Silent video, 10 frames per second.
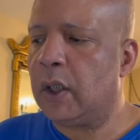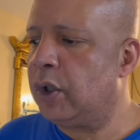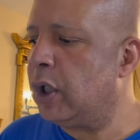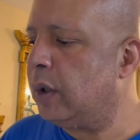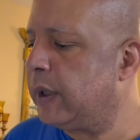
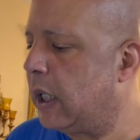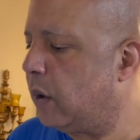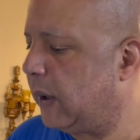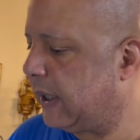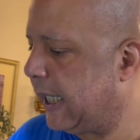you'll know
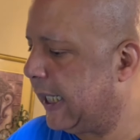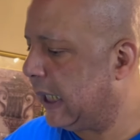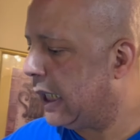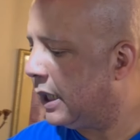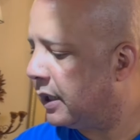what that
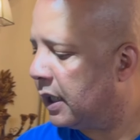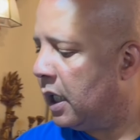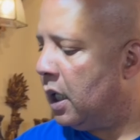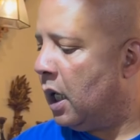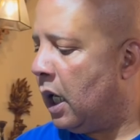is.
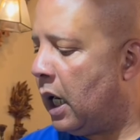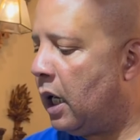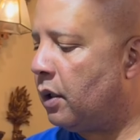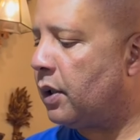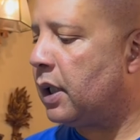
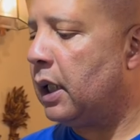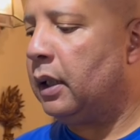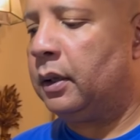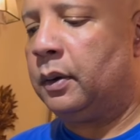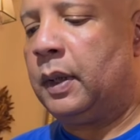
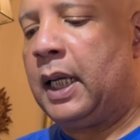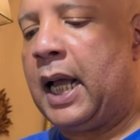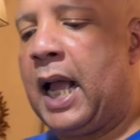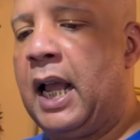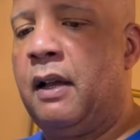Also,
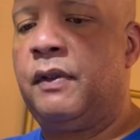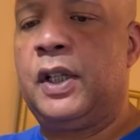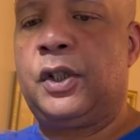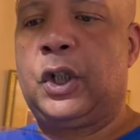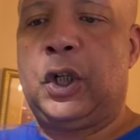I have
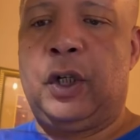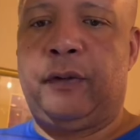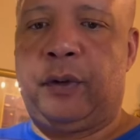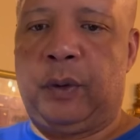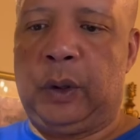this
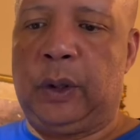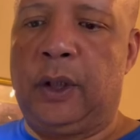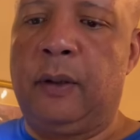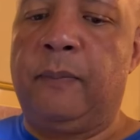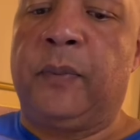curved
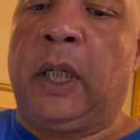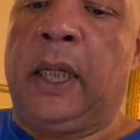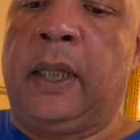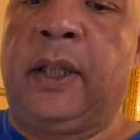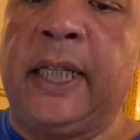ruler.
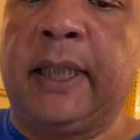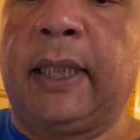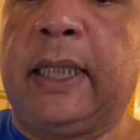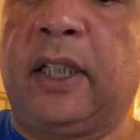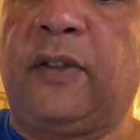This
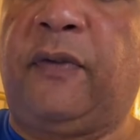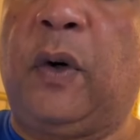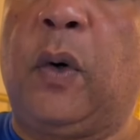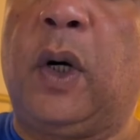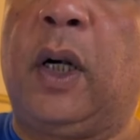is
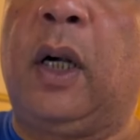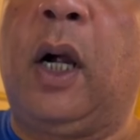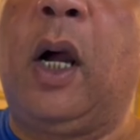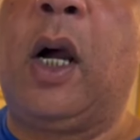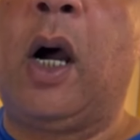for
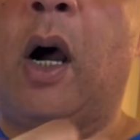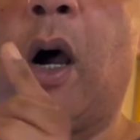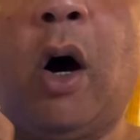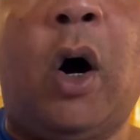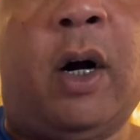
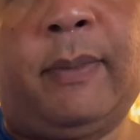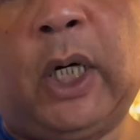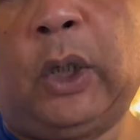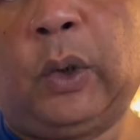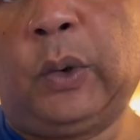
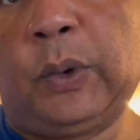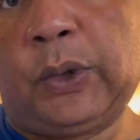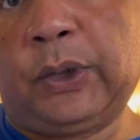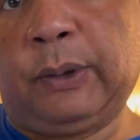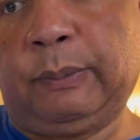
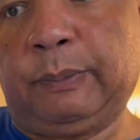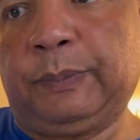armholes,